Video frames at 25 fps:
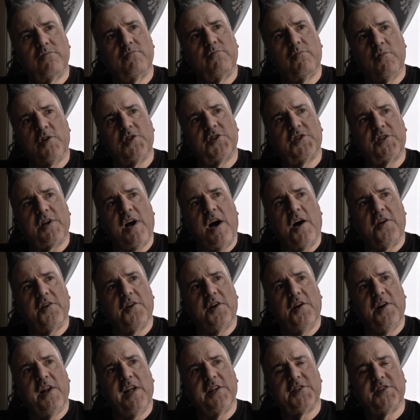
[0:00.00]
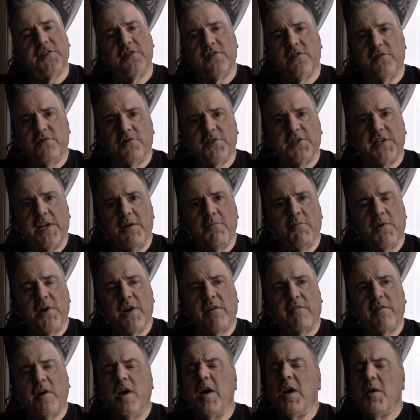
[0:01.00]
will stand and listen and see
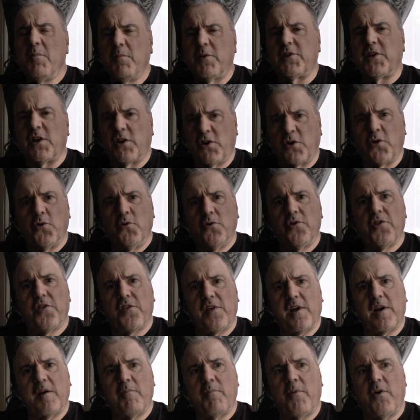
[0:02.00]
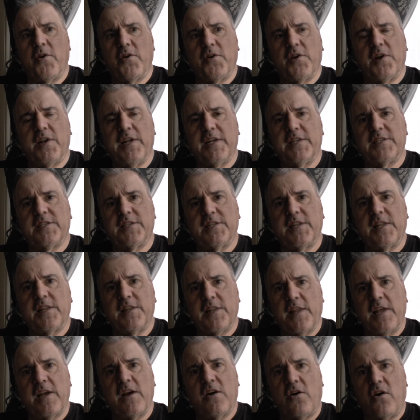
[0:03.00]
whatever. But the good thing about it is
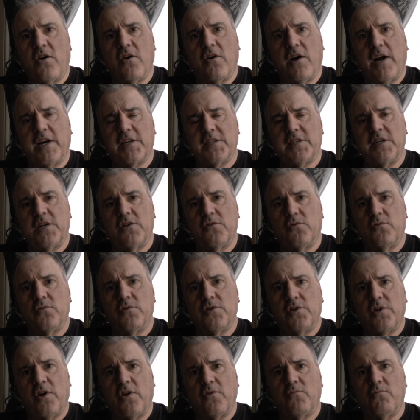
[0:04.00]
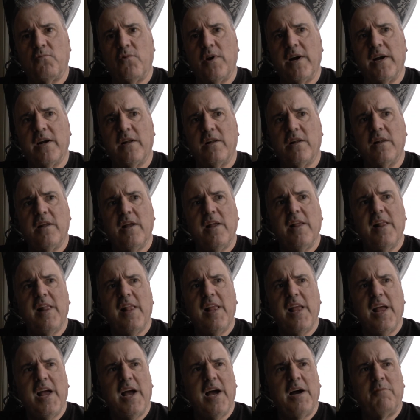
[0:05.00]
that they are actually going down well.
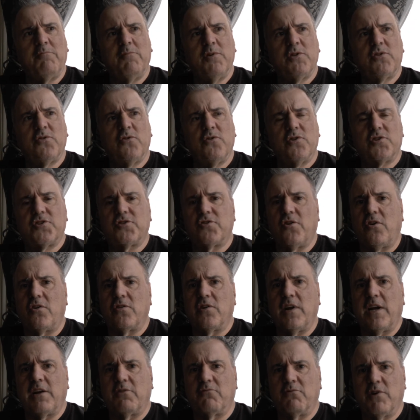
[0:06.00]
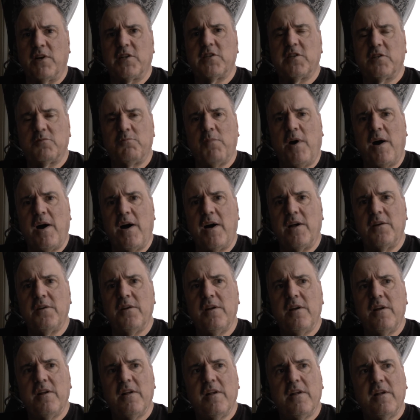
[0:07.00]
And we do a song like Rich
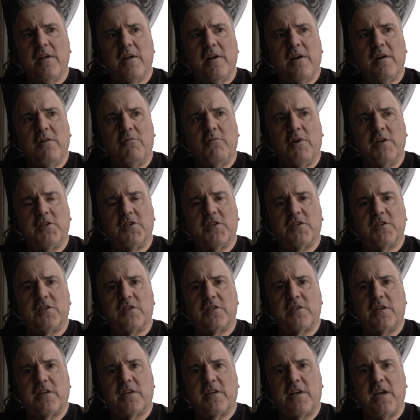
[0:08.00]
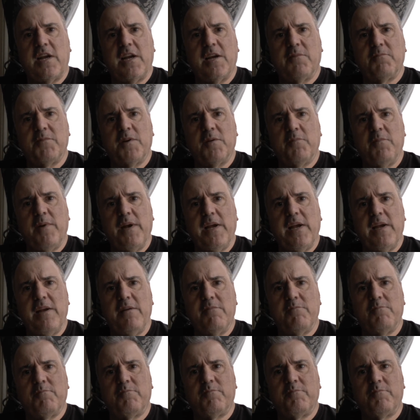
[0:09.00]
Man, which came to me,